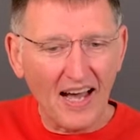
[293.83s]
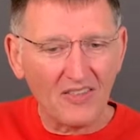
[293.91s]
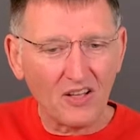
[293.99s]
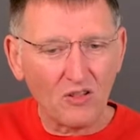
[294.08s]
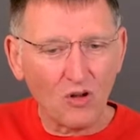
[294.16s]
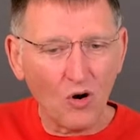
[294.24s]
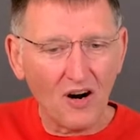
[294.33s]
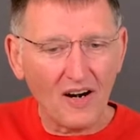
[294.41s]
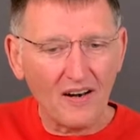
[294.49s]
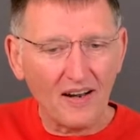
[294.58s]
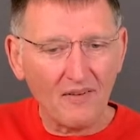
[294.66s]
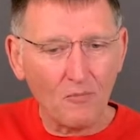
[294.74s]
the
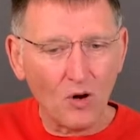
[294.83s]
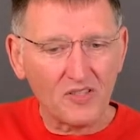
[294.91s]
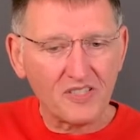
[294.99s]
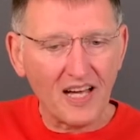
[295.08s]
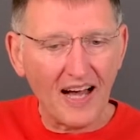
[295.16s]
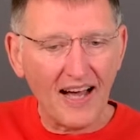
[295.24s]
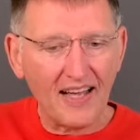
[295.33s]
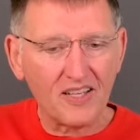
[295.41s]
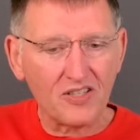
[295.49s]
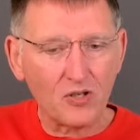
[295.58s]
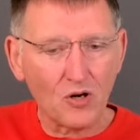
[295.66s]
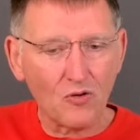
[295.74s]
Lord Most High
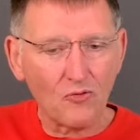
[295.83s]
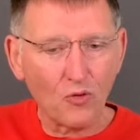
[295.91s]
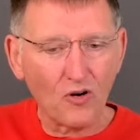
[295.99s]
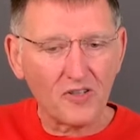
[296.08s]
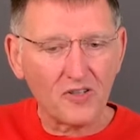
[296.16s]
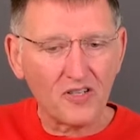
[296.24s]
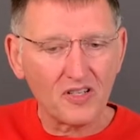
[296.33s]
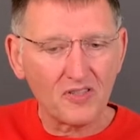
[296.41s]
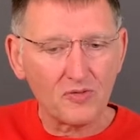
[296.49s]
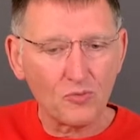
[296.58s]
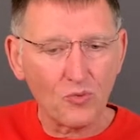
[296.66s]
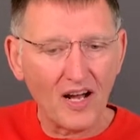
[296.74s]
is your
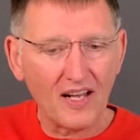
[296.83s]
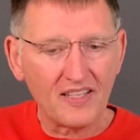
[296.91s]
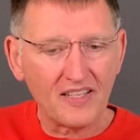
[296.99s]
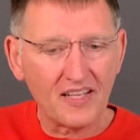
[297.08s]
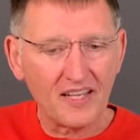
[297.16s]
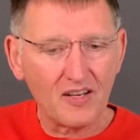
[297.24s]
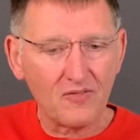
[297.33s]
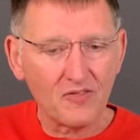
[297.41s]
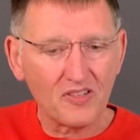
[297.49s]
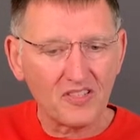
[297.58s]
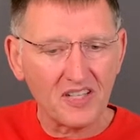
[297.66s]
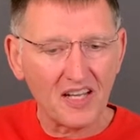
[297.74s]
fortress. Run to him
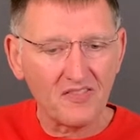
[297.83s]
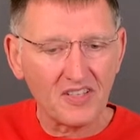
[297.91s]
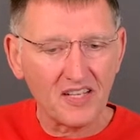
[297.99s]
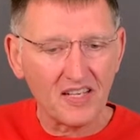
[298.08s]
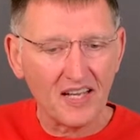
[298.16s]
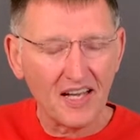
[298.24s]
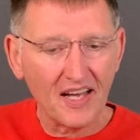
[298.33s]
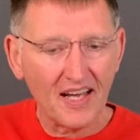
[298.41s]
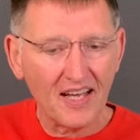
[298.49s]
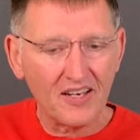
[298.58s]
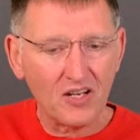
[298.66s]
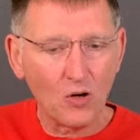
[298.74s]
for safety
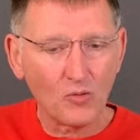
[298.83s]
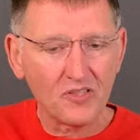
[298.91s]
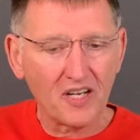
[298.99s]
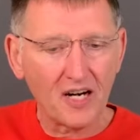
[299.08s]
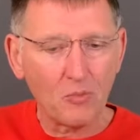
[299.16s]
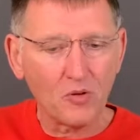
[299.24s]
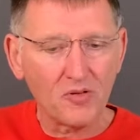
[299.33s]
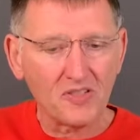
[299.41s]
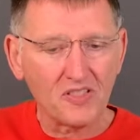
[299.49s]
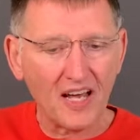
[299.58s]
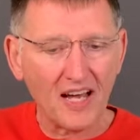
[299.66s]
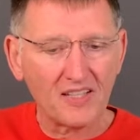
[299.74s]
and no terrible
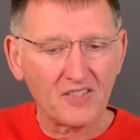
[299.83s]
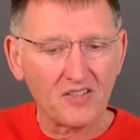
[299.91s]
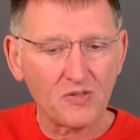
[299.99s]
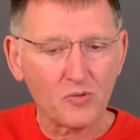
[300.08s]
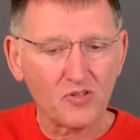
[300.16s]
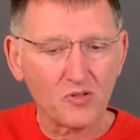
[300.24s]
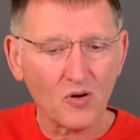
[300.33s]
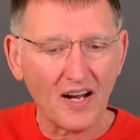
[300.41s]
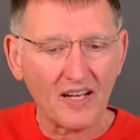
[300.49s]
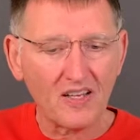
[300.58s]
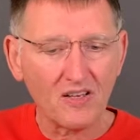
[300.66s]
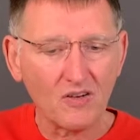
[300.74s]
disasters will
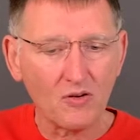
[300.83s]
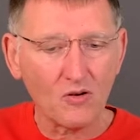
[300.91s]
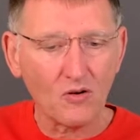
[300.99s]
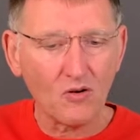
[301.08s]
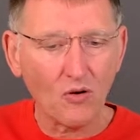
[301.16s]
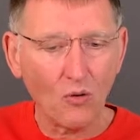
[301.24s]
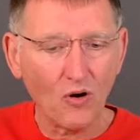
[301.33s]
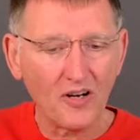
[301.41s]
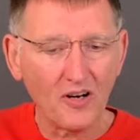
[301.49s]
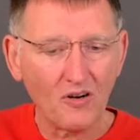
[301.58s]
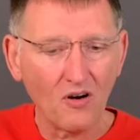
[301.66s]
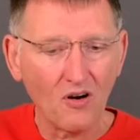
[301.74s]
strike you or
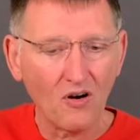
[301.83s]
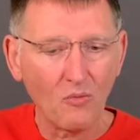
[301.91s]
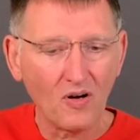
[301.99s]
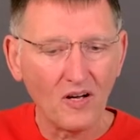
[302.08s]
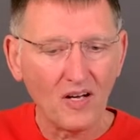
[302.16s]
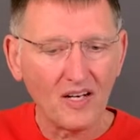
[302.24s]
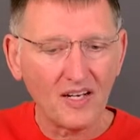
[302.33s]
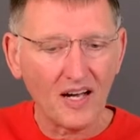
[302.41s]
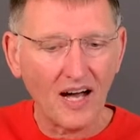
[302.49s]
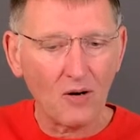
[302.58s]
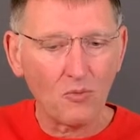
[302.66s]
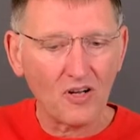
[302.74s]
your home.
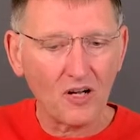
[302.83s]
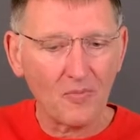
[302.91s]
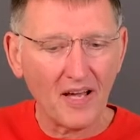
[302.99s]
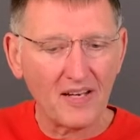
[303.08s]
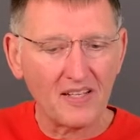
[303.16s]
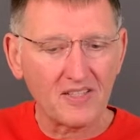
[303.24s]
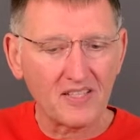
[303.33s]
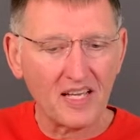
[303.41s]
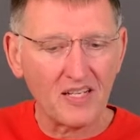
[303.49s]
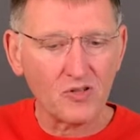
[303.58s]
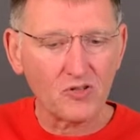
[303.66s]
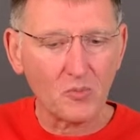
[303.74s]
God will command his
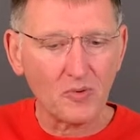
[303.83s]
angels to